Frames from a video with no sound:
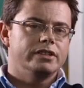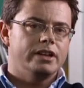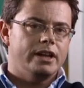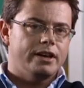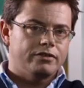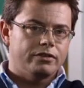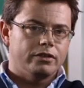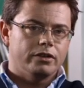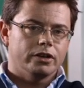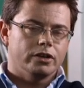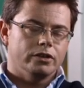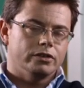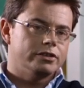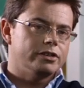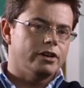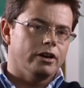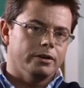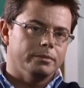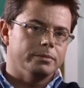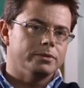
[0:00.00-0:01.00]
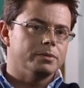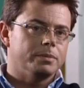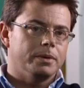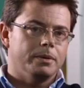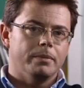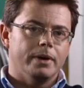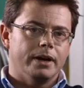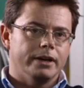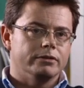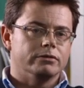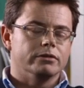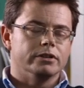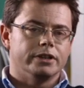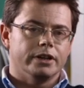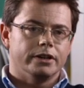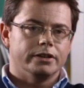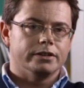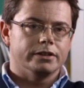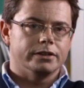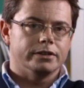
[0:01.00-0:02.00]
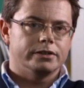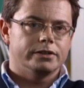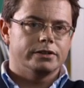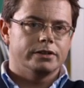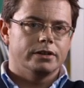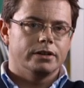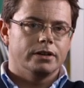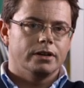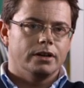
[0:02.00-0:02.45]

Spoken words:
never a good time to be made redundant,